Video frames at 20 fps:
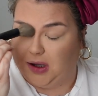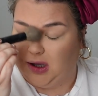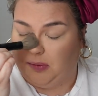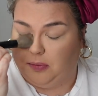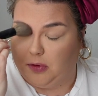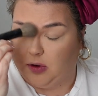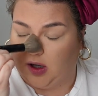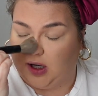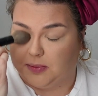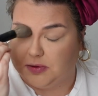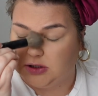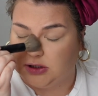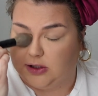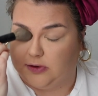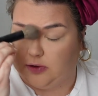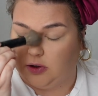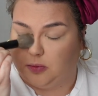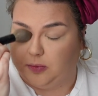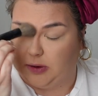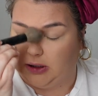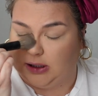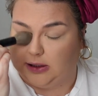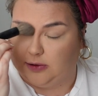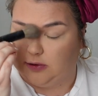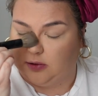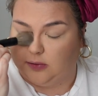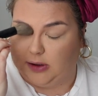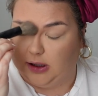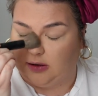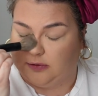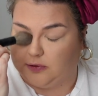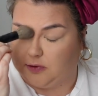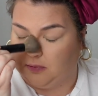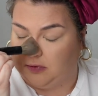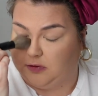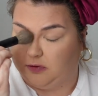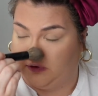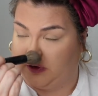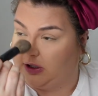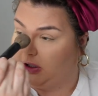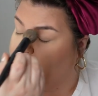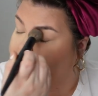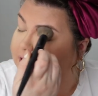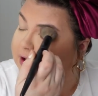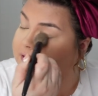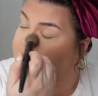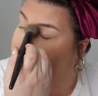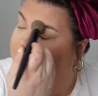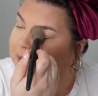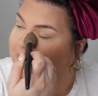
keep your options open until we have some definitive answers.